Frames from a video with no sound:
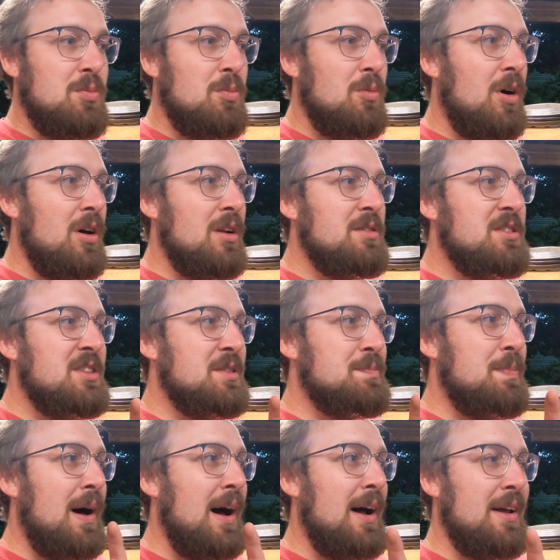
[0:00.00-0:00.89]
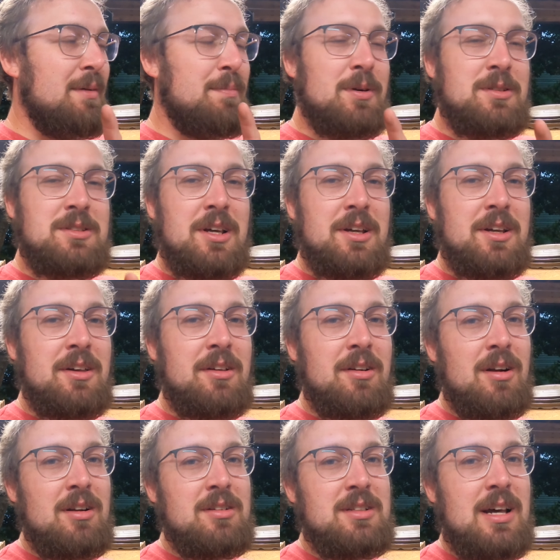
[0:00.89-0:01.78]
one spot in
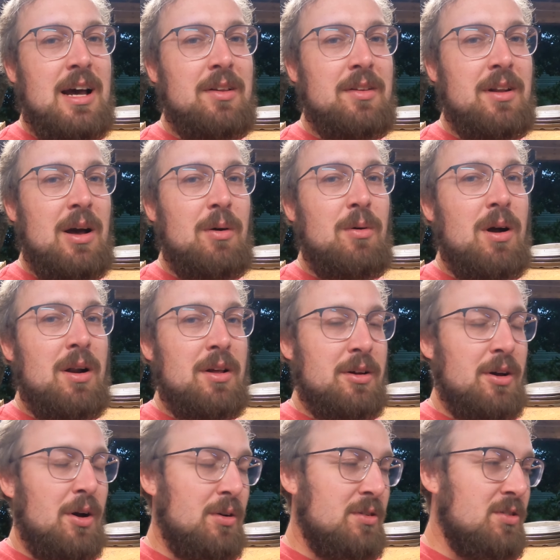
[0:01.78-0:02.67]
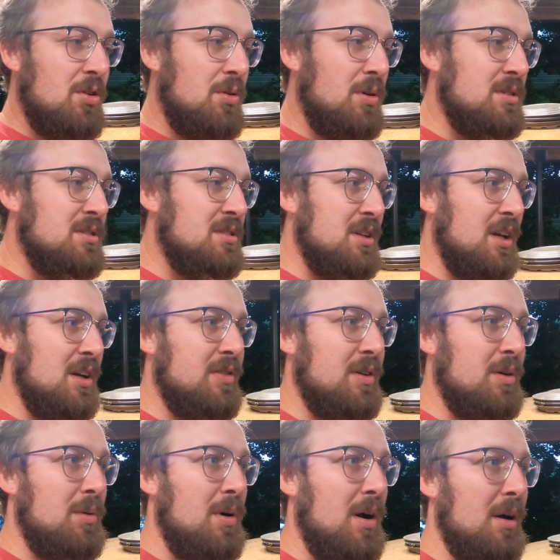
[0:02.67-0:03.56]
particular in town that I want to go to and see
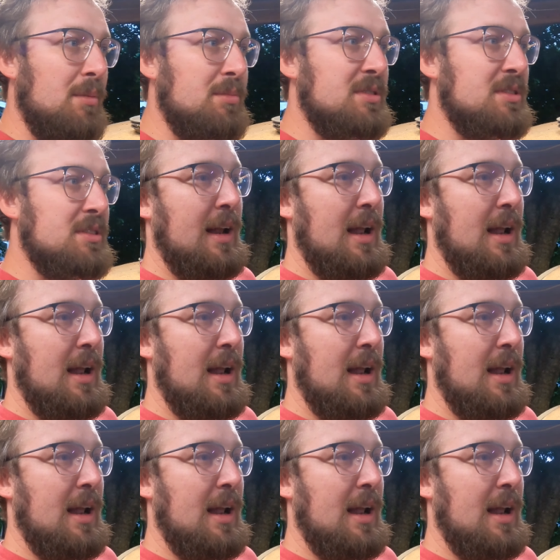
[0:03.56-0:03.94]
if it rubs,